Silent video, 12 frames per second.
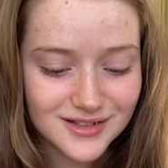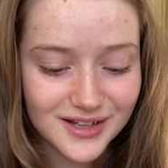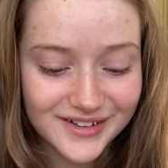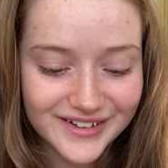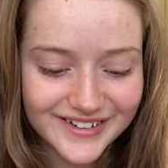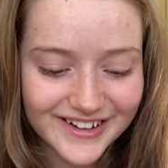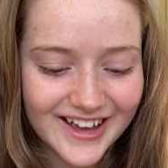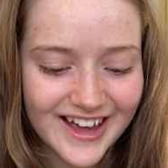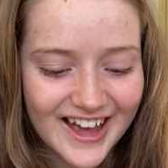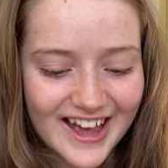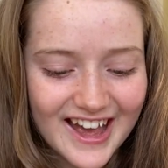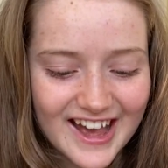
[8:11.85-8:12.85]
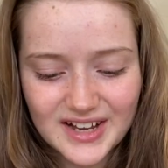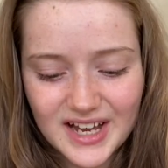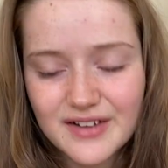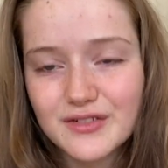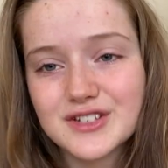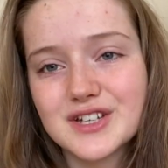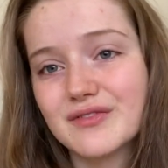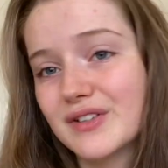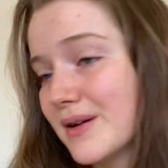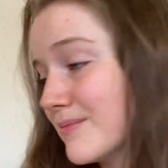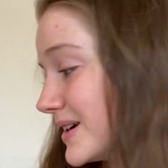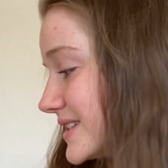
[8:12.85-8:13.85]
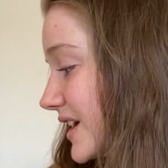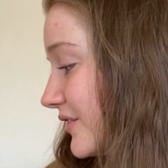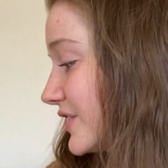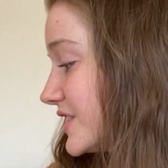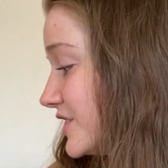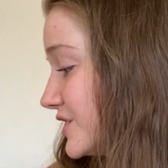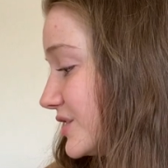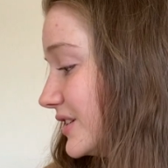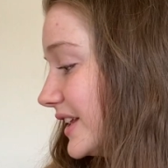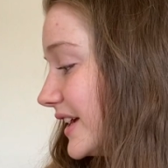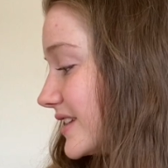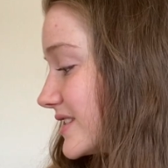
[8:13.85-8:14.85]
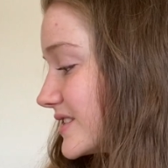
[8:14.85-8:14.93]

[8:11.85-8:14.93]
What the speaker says: And I've also written myself a to-do list,